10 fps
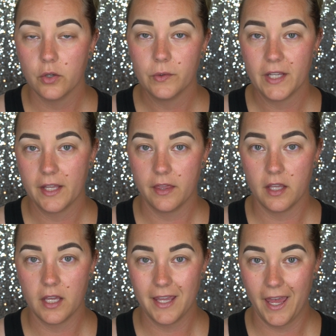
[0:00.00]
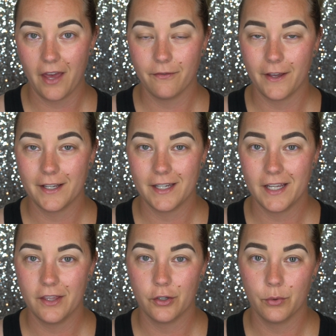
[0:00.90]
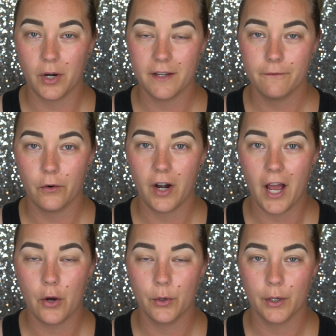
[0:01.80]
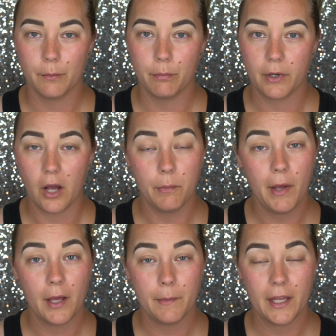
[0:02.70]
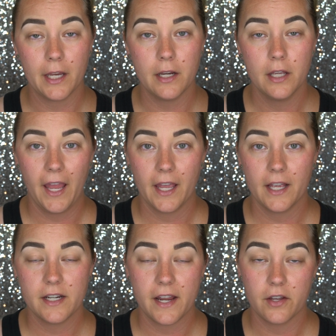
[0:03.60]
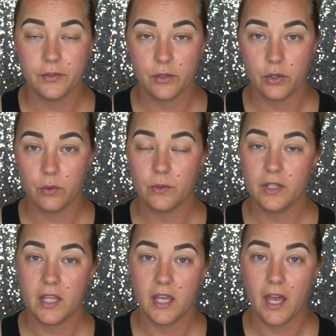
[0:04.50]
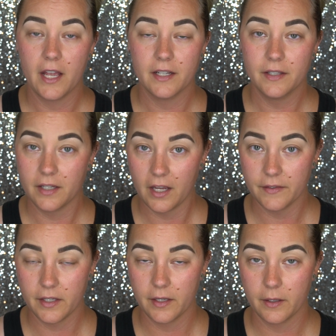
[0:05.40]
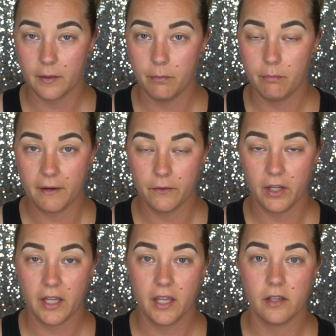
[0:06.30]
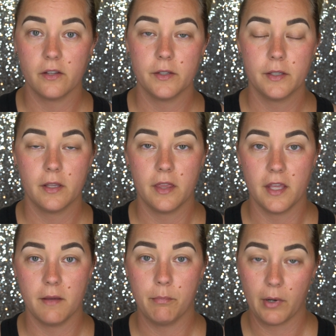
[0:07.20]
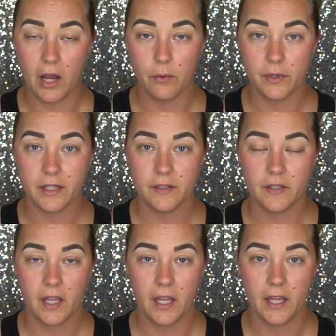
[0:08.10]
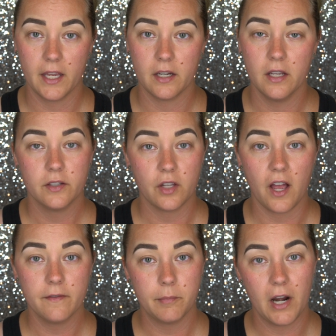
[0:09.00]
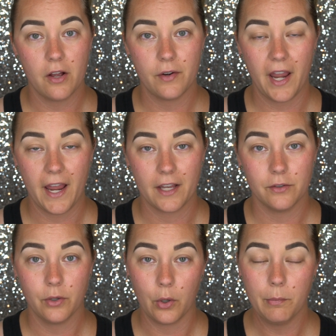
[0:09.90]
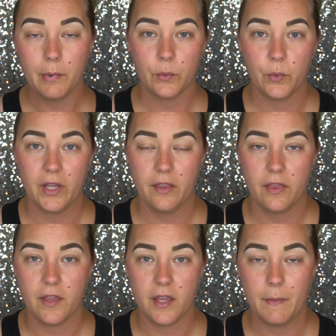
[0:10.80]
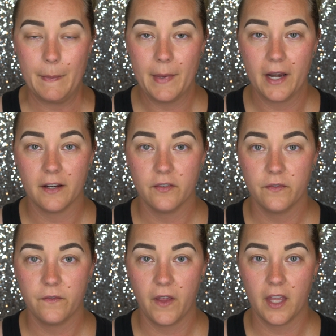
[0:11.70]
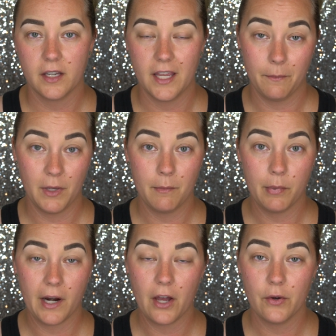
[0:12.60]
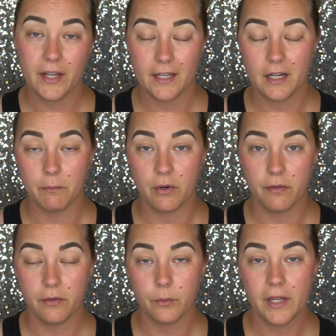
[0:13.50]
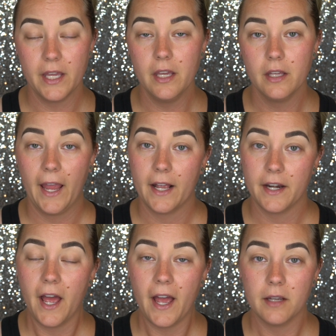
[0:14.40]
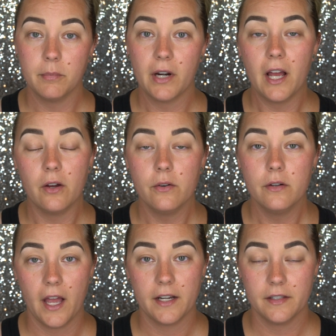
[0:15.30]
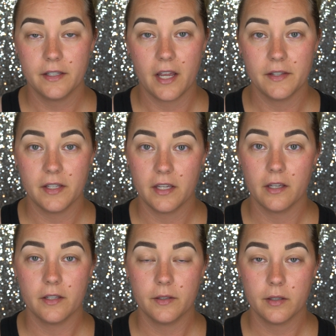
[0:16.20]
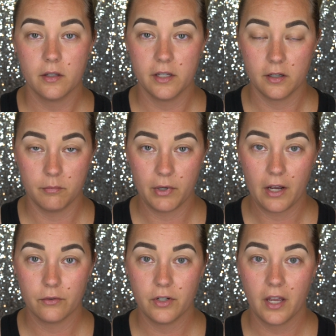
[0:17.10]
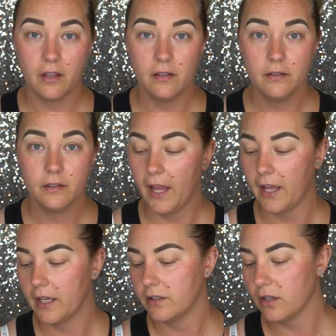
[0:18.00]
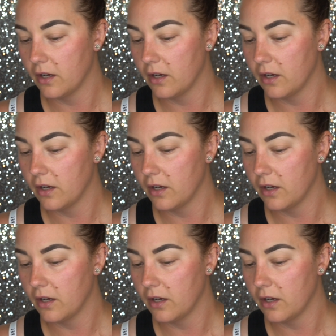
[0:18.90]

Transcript: using the Kat Von D, the 24-hour brow pomade. And I also used the Anastasia Beverly Hills, the Brow Wiz in soft brown and taupe, with the Benefit Gimme Brow in number 3, and Highbrow, Anastasia's clear brow gel, and